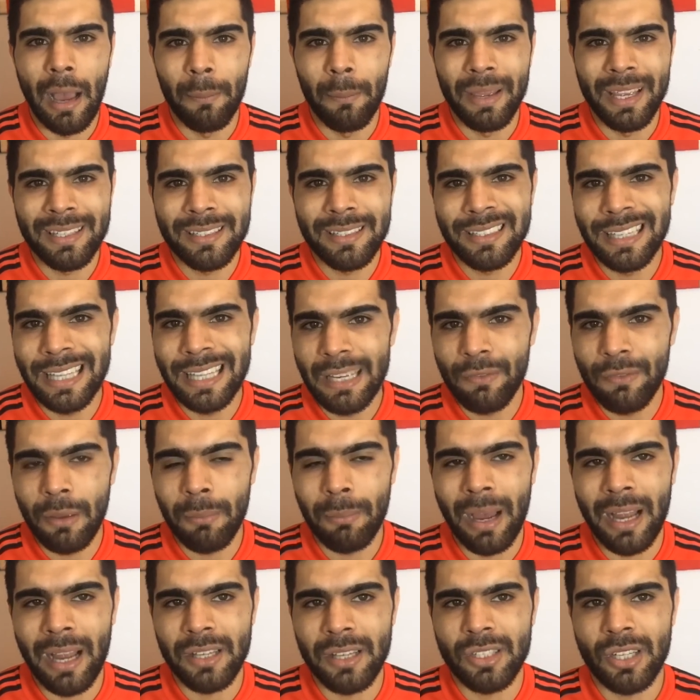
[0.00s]
is leaving
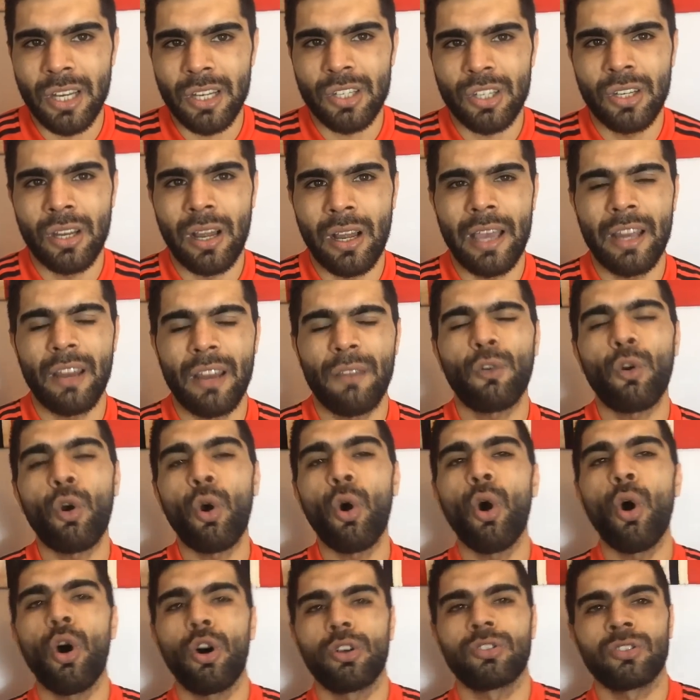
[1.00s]
Manchester United. Of
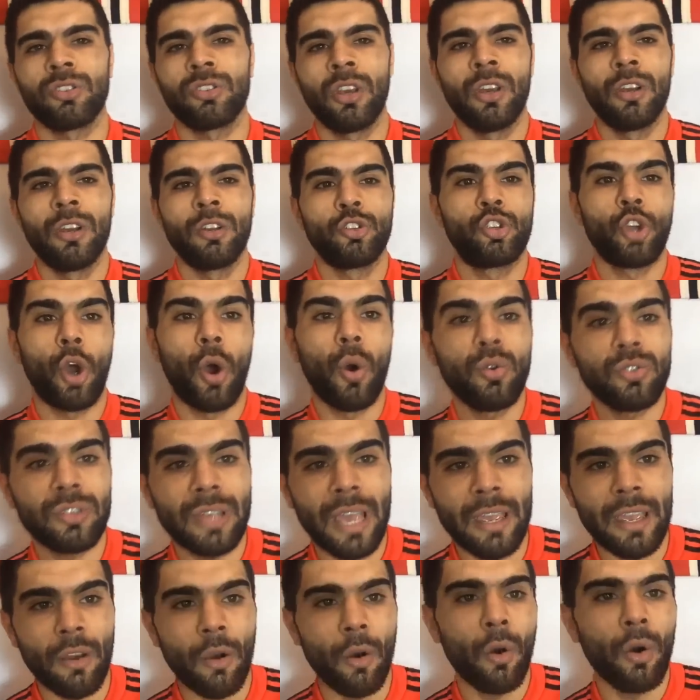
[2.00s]
course,
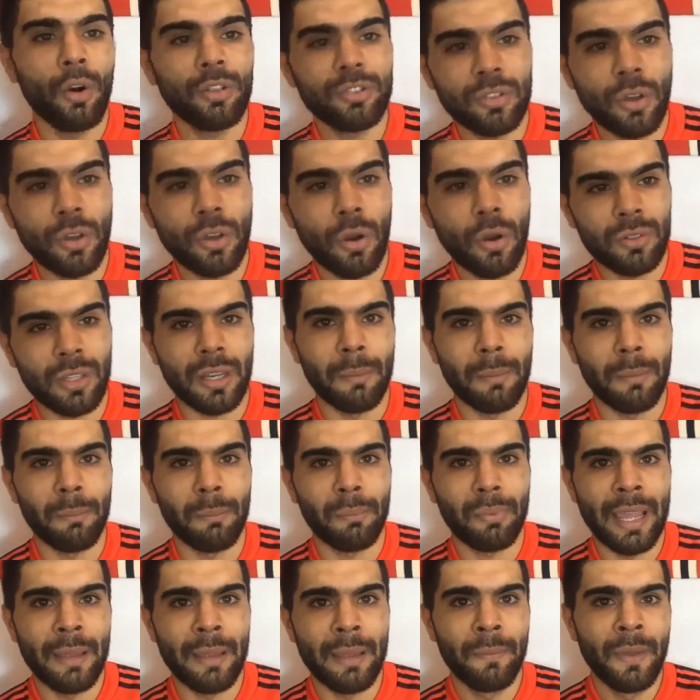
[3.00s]
Jose also didn't
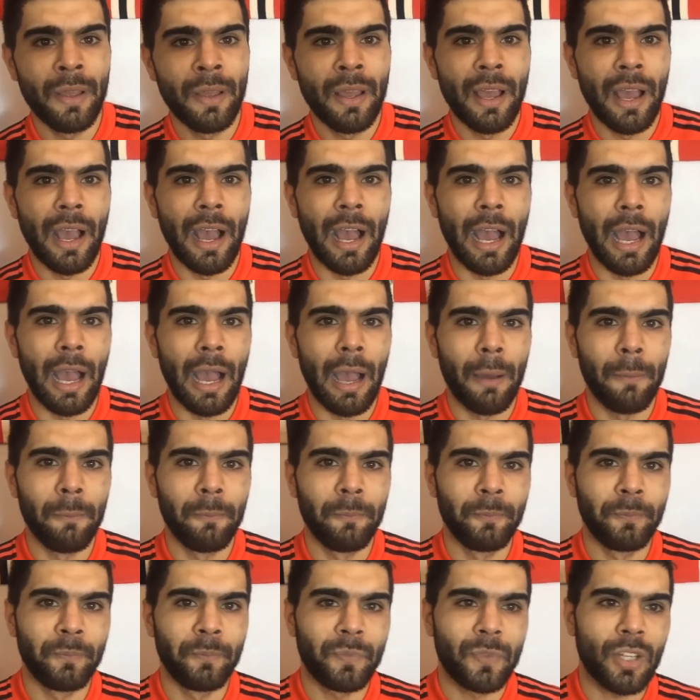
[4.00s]
play
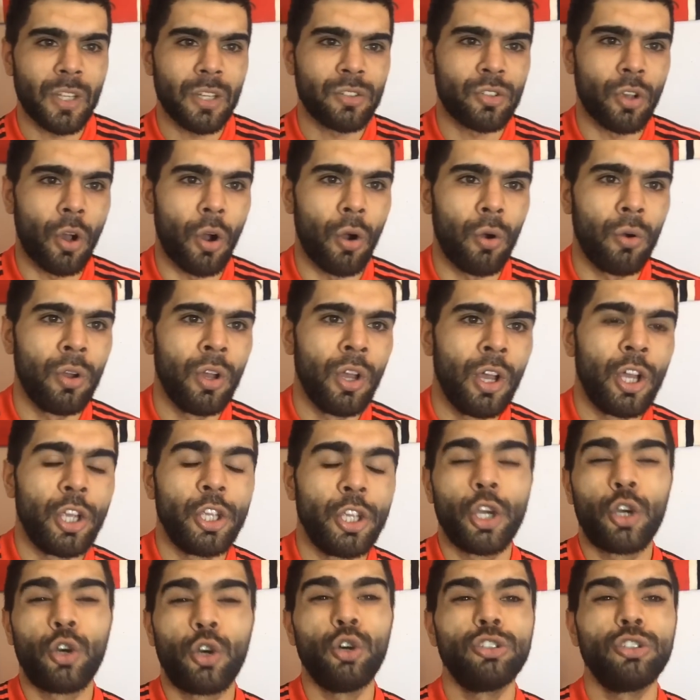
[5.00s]
him. So
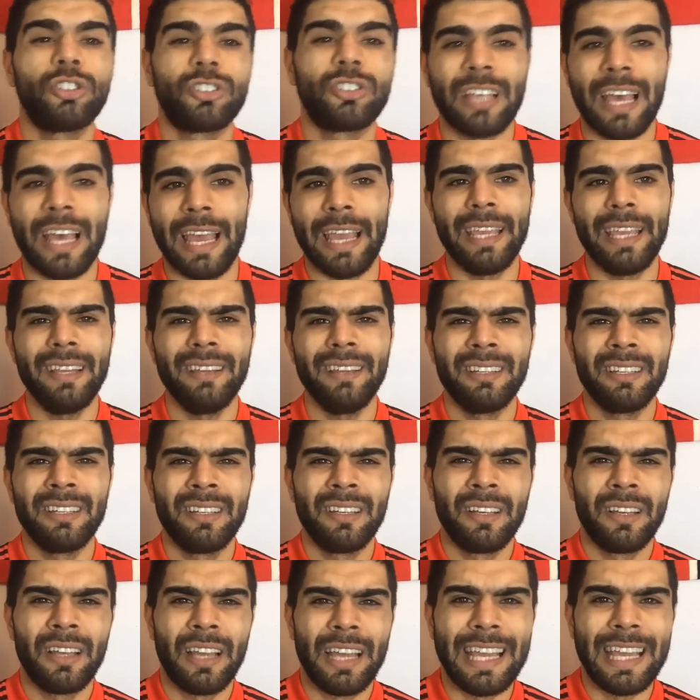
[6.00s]
you could say,
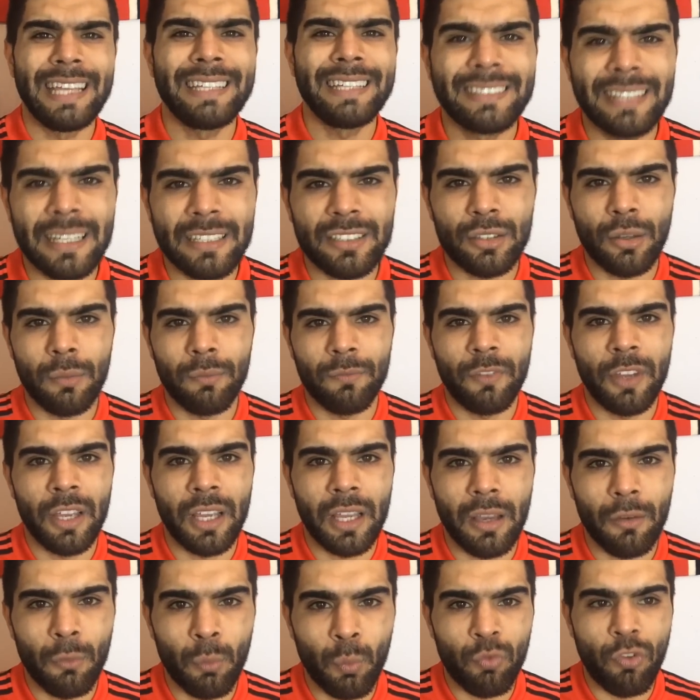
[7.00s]
is there
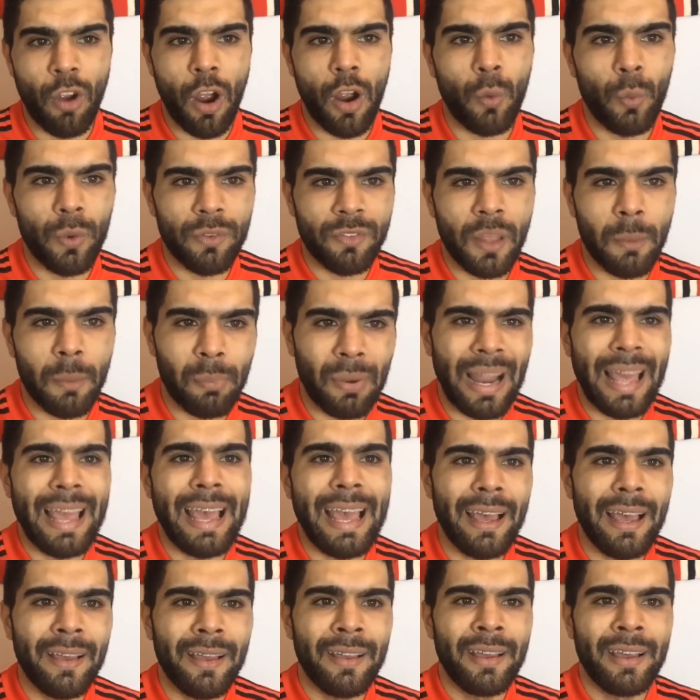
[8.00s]
something wrong with the
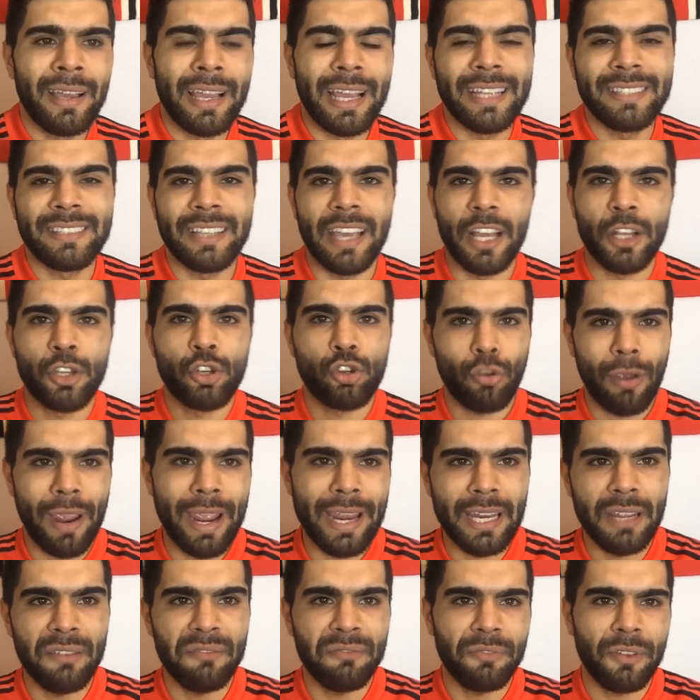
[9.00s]
player? Is it a
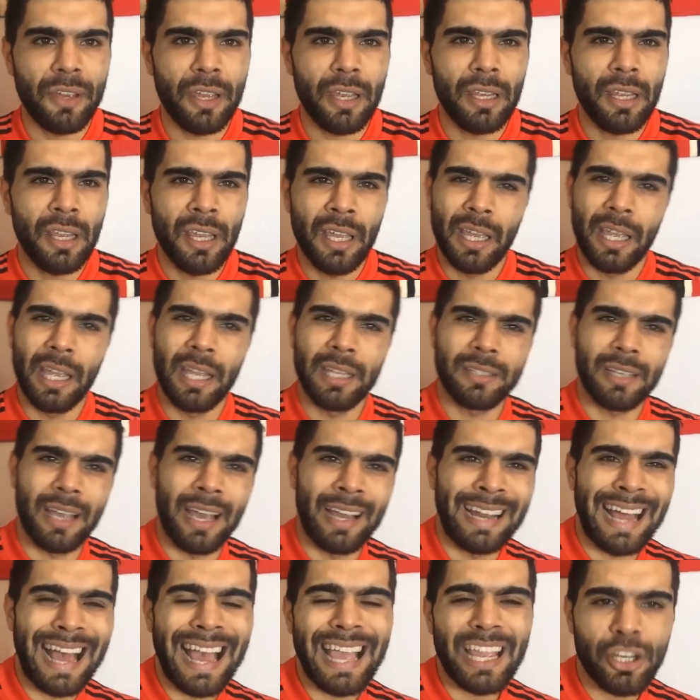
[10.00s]
training thing? Is it
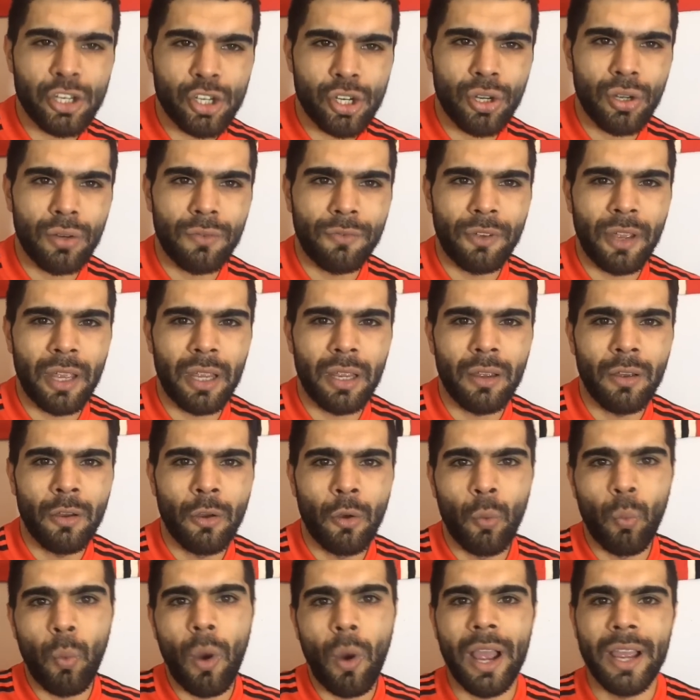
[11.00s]
an attitude thing?
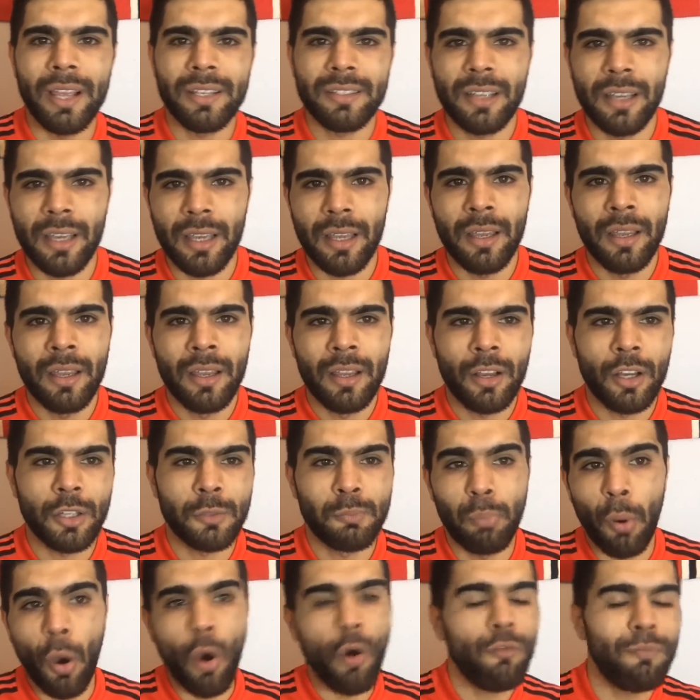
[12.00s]
What is it? Because
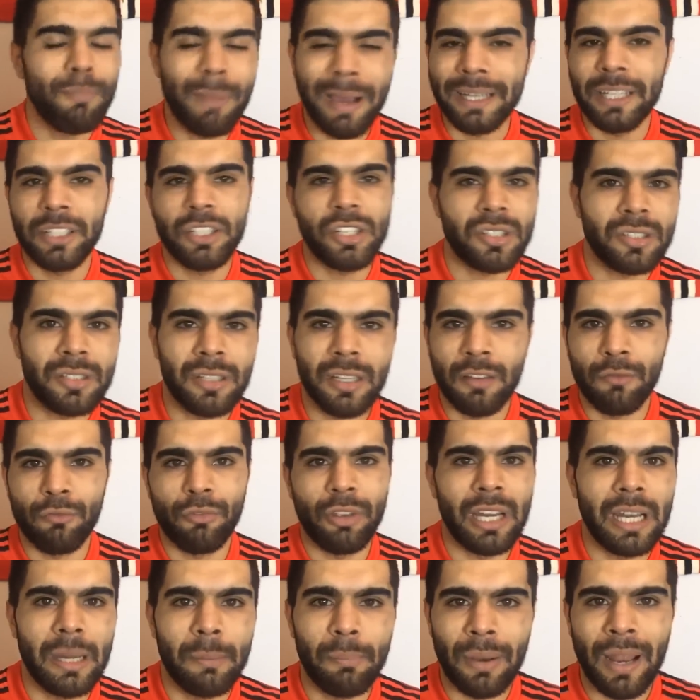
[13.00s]
both managers didn't
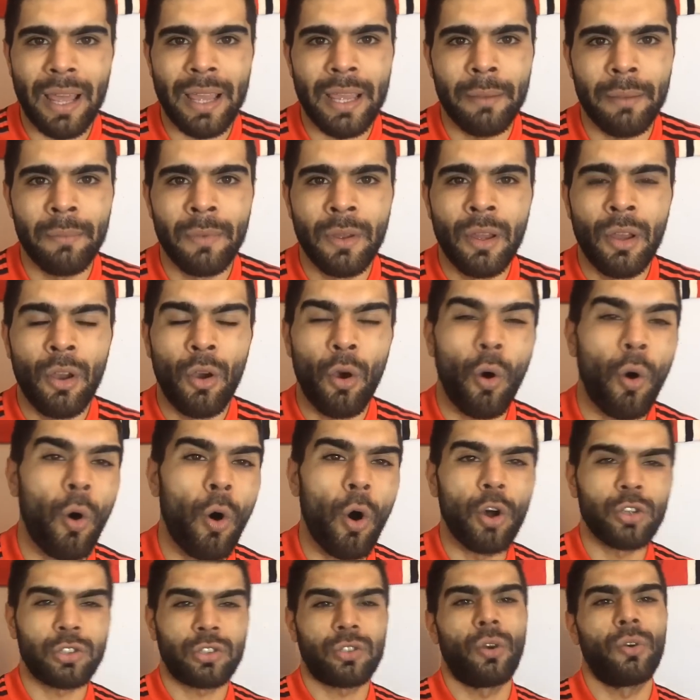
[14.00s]
really play him.
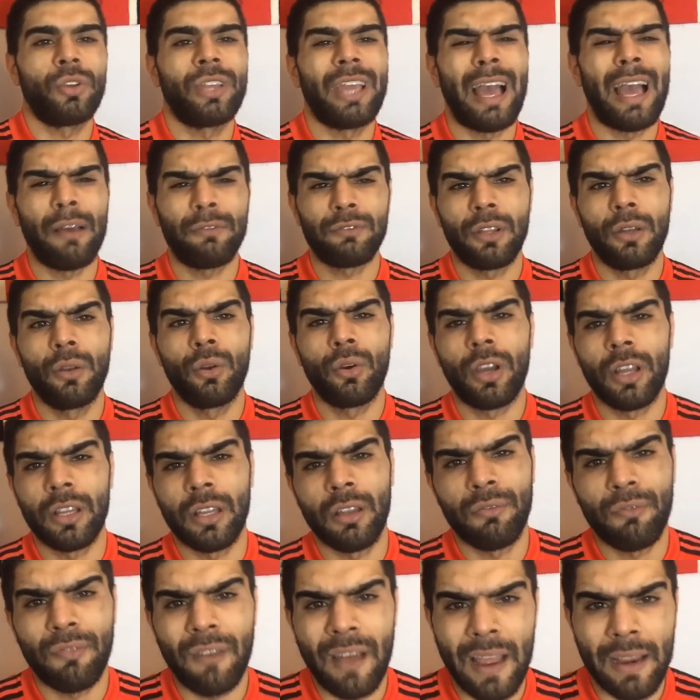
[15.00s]
Also, you have to look at
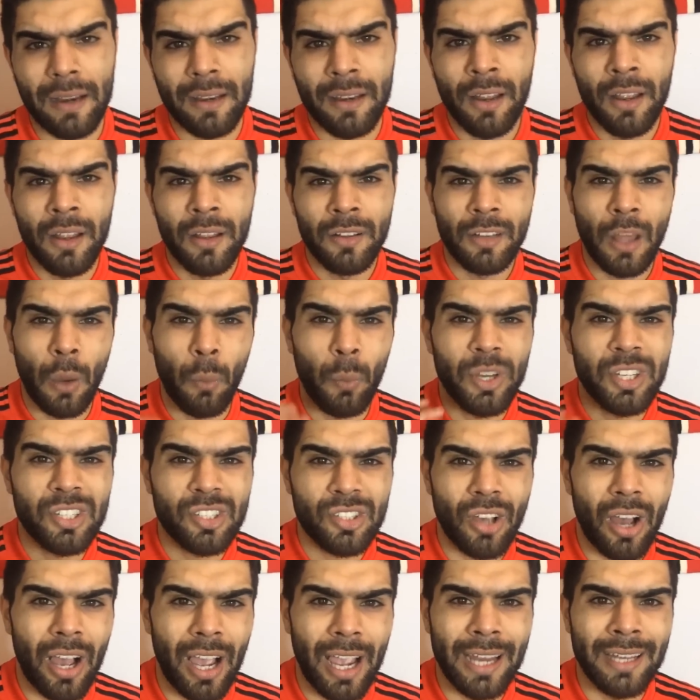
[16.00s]
the fact that we
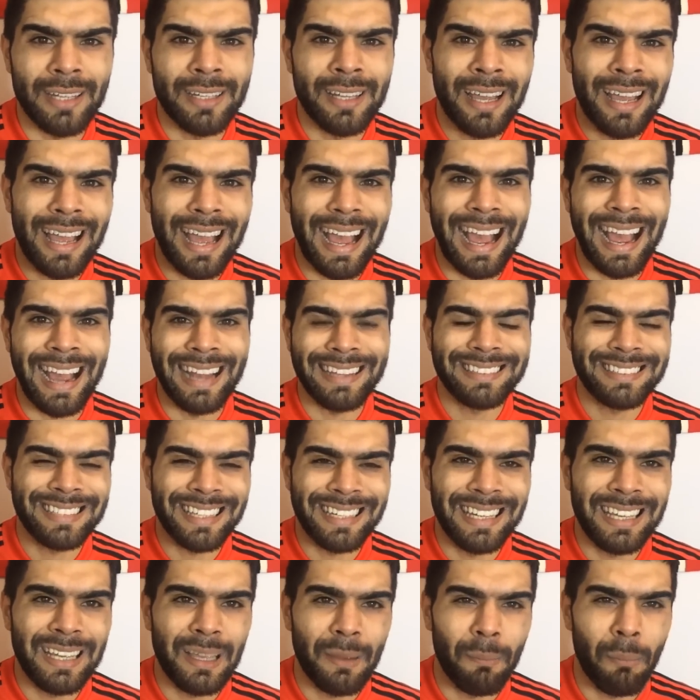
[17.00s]
signed
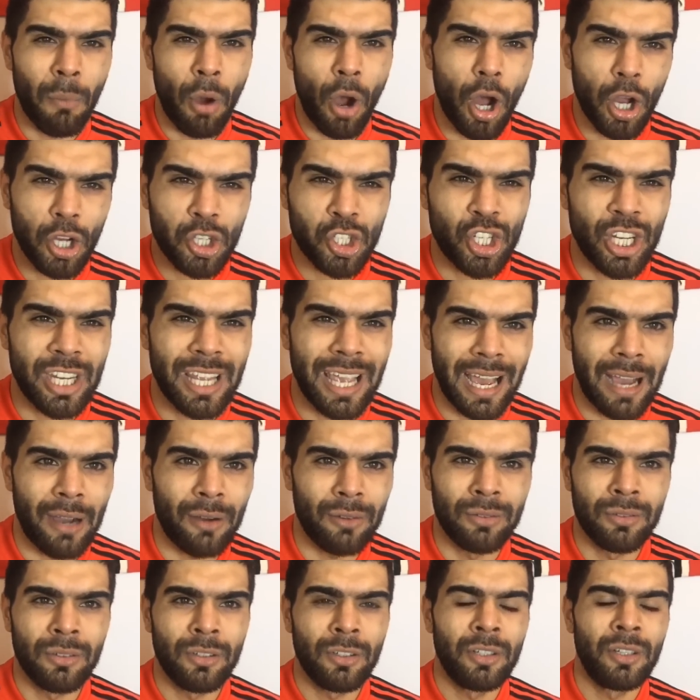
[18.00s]
Anthony
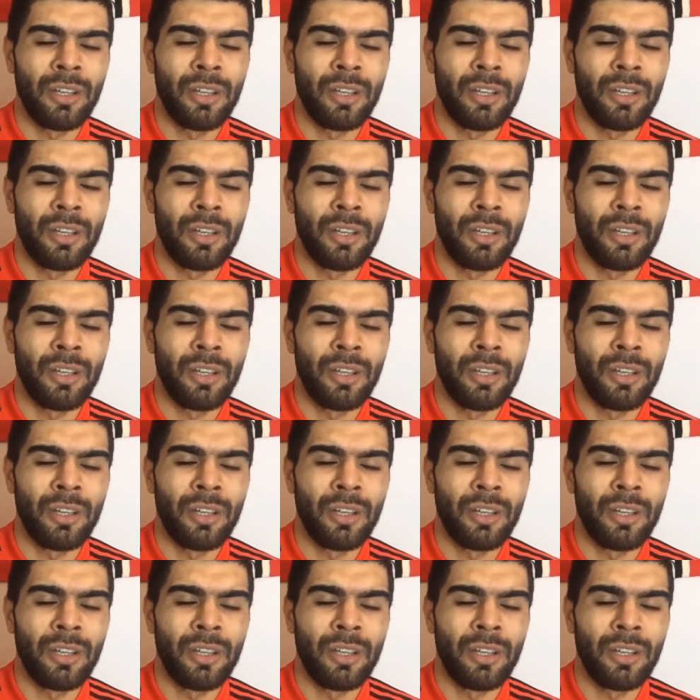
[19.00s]
Martial.